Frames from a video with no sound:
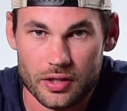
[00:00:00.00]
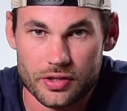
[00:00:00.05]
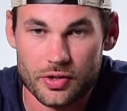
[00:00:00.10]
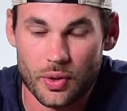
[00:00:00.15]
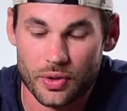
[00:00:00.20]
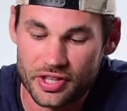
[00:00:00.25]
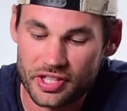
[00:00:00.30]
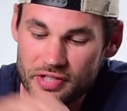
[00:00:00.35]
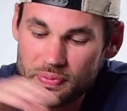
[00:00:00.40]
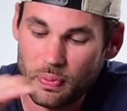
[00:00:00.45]

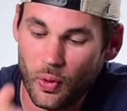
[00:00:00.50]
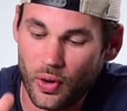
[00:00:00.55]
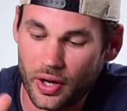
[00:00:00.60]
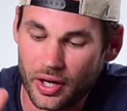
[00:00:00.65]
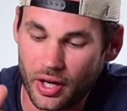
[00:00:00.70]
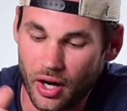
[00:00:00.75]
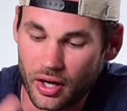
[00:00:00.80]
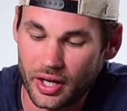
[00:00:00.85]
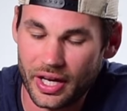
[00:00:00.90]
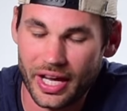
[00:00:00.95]
So at this
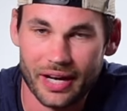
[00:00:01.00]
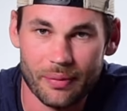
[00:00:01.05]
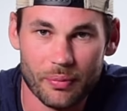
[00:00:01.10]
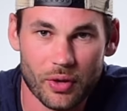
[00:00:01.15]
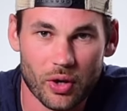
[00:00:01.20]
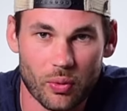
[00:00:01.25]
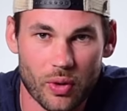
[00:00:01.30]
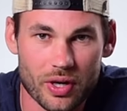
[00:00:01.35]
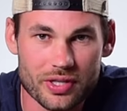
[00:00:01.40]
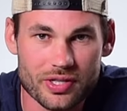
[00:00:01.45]
point, our
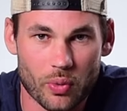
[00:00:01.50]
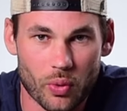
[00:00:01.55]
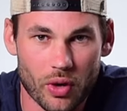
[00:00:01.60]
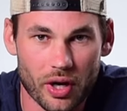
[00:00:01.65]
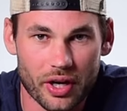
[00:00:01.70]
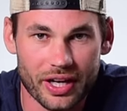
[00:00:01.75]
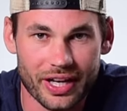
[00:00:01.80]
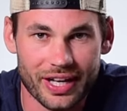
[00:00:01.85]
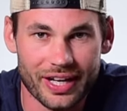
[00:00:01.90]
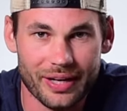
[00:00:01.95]
camera wasn't
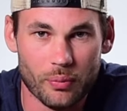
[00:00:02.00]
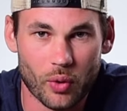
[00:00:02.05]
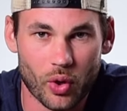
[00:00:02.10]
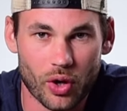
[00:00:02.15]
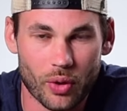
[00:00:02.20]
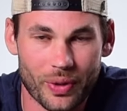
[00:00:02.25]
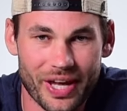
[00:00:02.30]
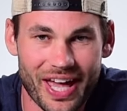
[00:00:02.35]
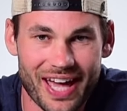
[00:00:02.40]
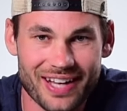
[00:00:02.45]
working
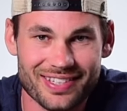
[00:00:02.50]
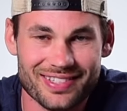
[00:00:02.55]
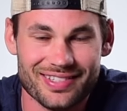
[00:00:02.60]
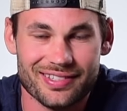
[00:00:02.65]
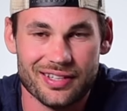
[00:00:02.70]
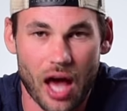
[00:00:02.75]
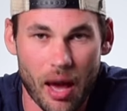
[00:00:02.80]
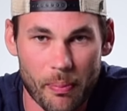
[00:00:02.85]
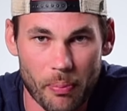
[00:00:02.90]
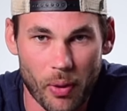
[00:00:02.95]
anymore. We had to
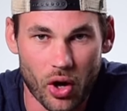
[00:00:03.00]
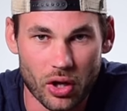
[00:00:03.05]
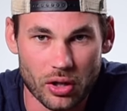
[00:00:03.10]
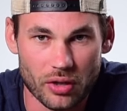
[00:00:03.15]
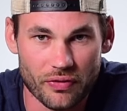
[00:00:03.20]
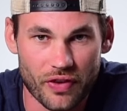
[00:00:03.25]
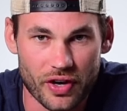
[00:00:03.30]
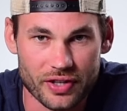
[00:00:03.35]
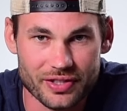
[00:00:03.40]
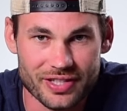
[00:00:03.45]
stop
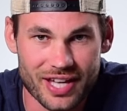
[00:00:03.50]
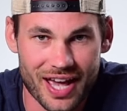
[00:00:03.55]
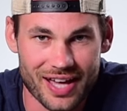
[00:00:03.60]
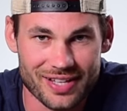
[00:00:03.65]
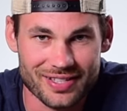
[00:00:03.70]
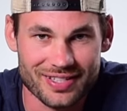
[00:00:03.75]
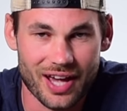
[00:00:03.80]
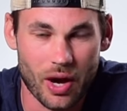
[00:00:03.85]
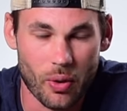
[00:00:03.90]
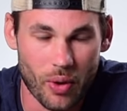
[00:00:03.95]
all of our
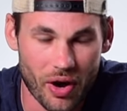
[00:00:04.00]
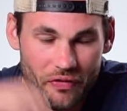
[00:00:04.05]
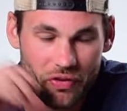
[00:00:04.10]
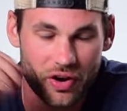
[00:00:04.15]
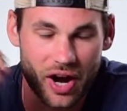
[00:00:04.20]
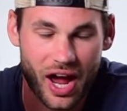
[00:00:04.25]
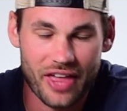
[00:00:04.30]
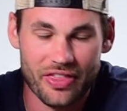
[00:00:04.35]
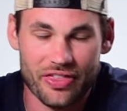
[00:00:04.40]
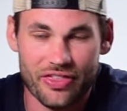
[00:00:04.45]
tests.
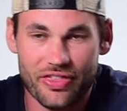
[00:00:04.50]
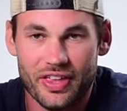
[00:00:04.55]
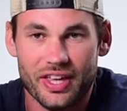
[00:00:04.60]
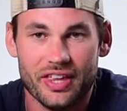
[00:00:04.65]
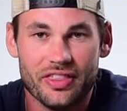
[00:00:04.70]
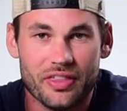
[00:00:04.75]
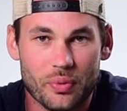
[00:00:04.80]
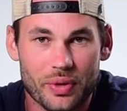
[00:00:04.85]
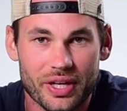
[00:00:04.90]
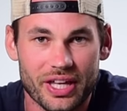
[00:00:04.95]
However, I
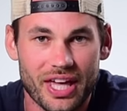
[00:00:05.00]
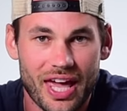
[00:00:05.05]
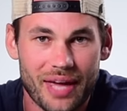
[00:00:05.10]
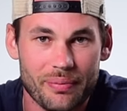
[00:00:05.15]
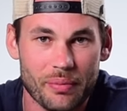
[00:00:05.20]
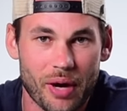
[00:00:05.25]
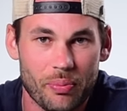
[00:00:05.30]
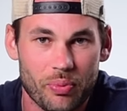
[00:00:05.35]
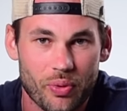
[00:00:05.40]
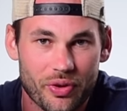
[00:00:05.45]
think that we
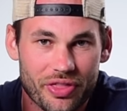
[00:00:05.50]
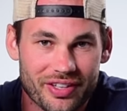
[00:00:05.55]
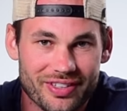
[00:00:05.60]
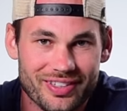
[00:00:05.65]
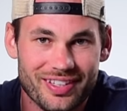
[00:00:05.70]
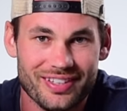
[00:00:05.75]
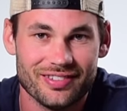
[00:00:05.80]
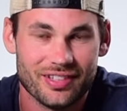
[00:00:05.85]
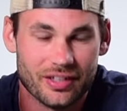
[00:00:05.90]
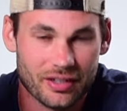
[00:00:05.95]
came up with a
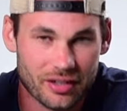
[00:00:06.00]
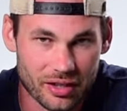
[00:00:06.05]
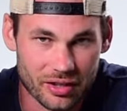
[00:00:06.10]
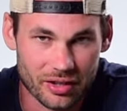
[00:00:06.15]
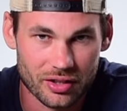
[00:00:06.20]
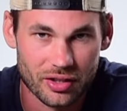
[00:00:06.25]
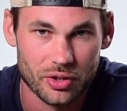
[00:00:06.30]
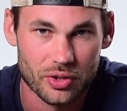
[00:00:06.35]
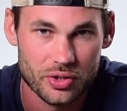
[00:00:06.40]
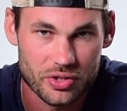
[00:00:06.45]
decent
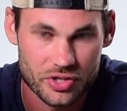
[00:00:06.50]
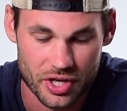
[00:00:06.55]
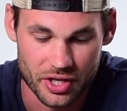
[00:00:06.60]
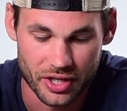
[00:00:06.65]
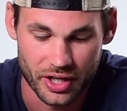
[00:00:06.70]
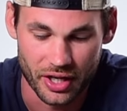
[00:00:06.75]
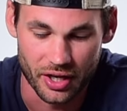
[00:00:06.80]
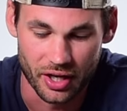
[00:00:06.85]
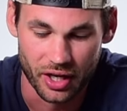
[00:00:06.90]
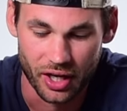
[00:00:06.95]

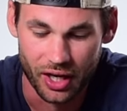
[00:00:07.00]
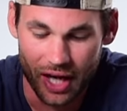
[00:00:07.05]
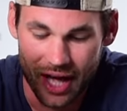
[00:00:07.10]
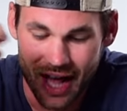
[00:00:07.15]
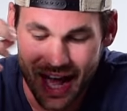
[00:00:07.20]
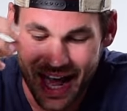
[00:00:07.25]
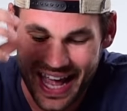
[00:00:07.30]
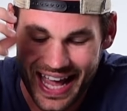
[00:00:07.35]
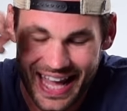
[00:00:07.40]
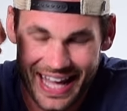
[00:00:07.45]
conclusion here.
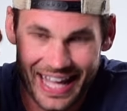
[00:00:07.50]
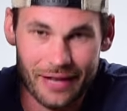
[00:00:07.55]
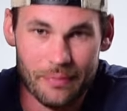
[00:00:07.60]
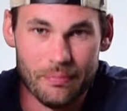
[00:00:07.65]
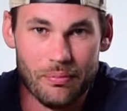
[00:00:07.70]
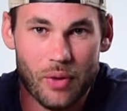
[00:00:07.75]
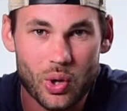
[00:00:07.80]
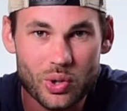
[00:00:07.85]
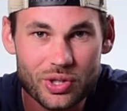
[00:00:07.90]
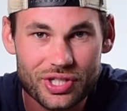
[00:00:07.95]
In
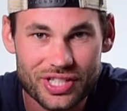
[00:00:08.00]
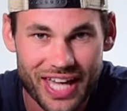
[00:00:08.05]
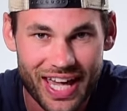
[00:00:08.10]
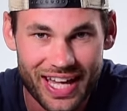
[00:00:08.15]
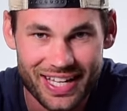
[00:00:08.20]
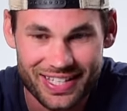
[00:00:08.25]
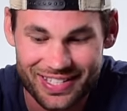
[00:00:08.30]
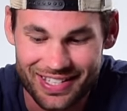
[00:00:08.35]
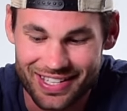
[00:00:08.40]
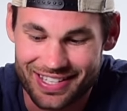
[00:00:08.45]
most
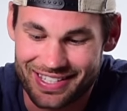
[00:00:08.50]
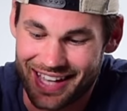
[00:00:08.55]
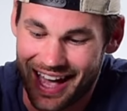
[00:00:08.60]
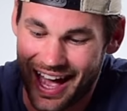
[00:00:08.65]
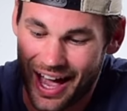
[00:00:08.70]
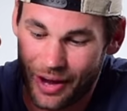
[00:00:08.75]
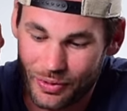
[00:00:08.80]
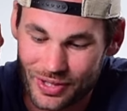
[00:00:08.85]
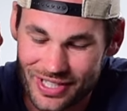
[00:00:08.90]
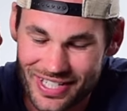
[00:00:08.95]
cases,
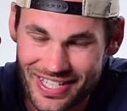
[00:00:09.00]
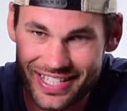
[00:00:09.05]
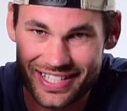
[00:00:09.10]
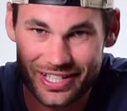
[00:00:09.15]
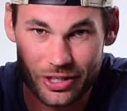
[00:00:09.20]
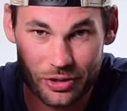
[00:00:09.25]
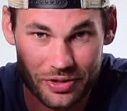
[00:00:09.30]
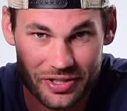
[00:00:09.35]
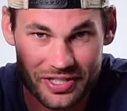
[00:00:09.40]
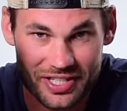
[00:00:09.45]
I would
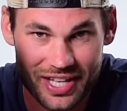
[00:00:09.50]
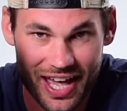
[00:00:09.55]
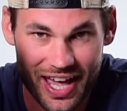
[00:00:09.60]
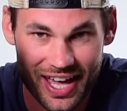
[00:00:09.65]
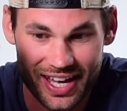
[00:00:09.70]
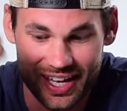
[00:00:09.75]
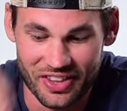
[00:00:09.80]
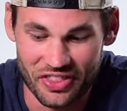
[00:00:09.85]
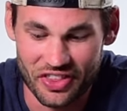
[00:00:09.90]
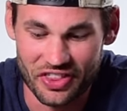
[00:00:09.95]
still
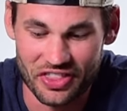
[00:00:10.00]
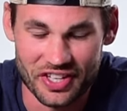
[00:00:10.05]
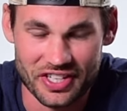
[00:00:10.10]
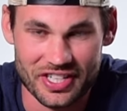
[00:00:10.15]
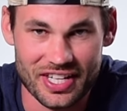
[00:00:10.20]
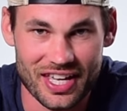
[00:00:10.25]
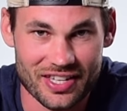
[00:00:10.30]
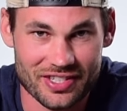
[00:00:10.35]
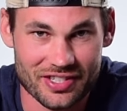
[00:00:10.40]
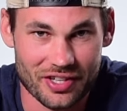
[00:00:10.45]
say that the
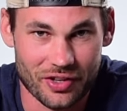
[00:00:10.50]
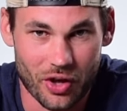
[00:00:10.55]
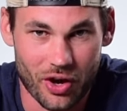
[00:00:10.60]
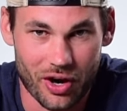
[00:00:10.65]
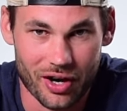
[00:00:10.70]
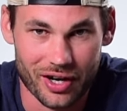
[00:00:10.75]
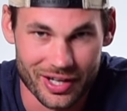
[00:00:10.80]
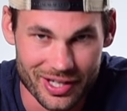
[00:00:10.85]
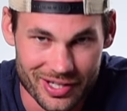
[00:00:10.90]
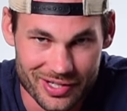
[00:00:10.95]
D S L
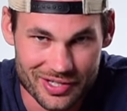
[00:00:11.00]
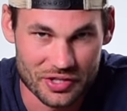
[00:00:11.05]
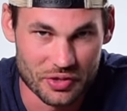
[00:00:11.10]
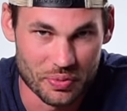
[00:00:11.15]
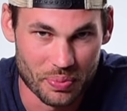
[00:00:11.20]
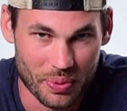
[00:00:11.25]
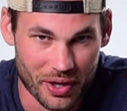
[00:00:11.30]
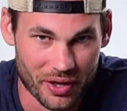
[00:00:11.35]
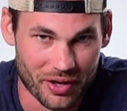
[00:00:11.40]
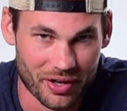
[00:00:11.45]
R is
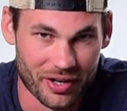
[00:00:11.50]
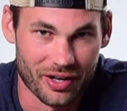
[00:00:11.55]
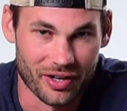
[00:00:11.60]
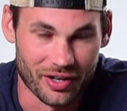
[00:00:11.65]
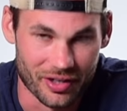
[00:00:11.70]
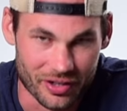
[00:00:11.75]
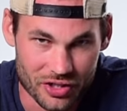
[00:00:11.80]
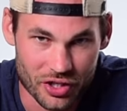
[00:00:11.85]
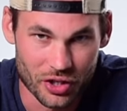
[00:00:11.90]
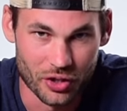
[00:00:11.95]

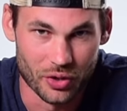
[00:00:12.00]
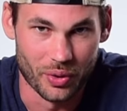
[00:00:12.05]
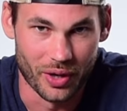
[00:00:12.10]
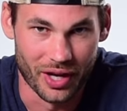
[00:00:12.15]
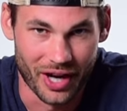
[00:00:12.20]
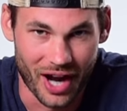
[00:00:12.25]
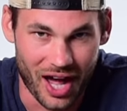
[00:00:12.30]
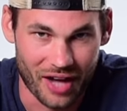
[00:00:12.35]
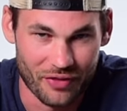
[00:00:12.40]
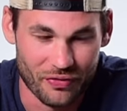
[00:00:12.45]
superior to
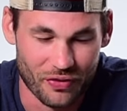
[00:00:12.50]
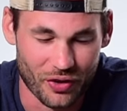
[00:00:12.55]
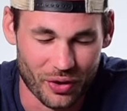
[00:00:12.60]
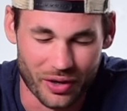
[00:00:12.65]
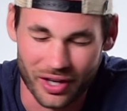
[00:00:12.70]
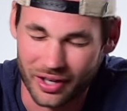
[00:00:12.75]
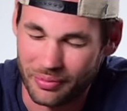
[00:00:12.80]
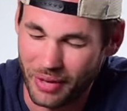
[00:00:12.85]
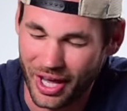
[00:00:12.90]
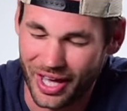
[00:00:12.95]
an
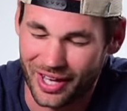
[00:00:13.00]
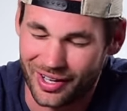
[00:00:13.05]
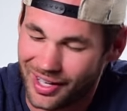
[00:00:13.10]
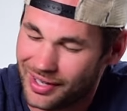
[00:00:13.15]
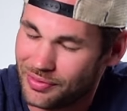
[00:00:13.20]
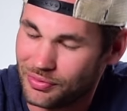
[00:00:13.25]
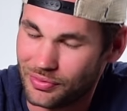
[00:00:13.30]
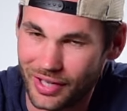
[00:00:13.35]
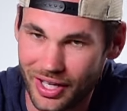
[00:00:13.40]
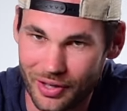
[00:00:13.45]
iPhone. And man,
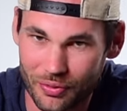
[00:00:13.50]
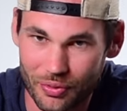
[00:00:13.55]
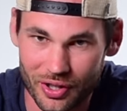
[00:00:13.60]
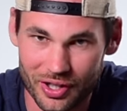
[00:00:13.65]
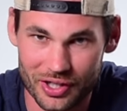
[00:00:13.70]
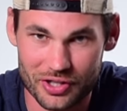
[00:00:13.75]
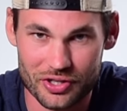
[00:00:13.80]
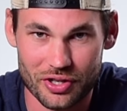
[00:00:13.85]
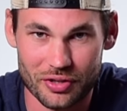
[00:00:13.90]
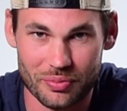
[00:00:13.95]
it, it
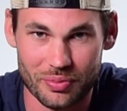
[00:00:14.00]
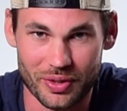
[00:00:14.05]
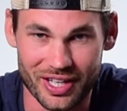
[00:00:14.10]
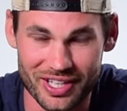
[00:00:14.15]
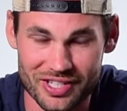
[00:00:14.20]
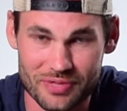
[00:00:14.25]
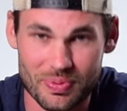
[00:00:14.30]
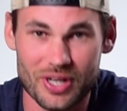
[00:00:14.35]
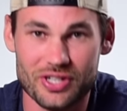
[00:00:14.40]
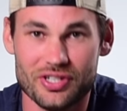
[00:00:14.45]
really should be,
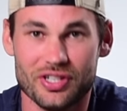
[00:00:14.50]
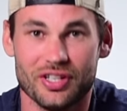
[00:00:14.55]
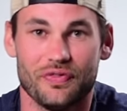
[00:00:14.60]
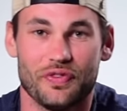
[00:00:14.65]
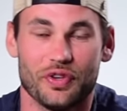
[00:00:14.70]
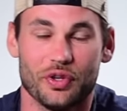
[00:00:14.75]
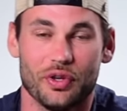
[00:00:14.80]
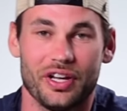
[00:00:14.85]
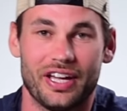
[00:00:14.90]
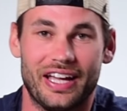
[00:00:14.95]
especially
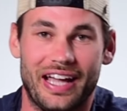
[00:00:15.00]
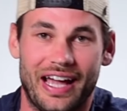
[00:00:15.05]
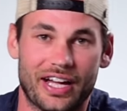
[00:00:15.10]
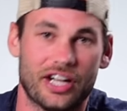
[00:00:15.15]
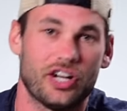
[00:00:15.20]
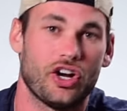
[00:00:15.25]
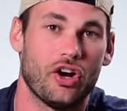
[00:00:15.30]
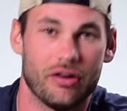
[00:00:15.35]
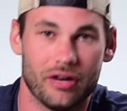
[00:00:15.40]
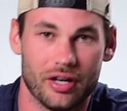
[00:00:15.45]
if you're looking
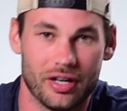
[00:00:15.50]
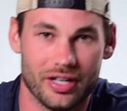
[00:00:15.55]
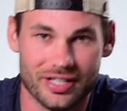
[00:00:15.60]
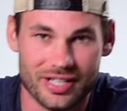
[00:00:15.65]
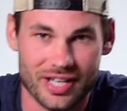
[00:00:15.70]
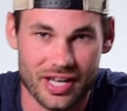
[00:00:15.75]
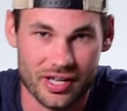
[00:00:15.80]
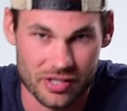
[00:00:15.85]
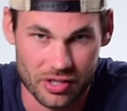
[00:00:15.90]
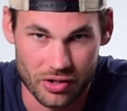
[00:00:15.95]
at current
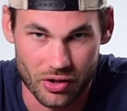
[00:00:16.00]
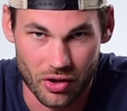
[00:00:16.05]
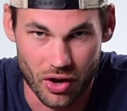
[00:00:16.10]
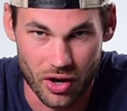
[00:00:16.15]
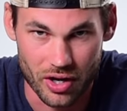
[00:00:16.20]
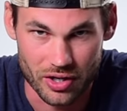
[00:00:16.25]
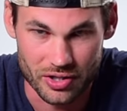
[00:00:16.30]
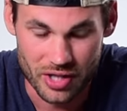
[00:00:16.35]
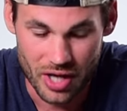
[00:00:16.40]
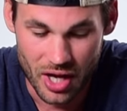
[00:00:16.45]
D S L
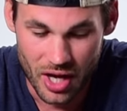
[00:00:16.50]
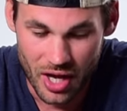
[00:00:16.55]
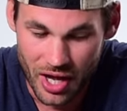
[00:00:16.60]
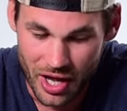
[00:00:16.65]
Rs.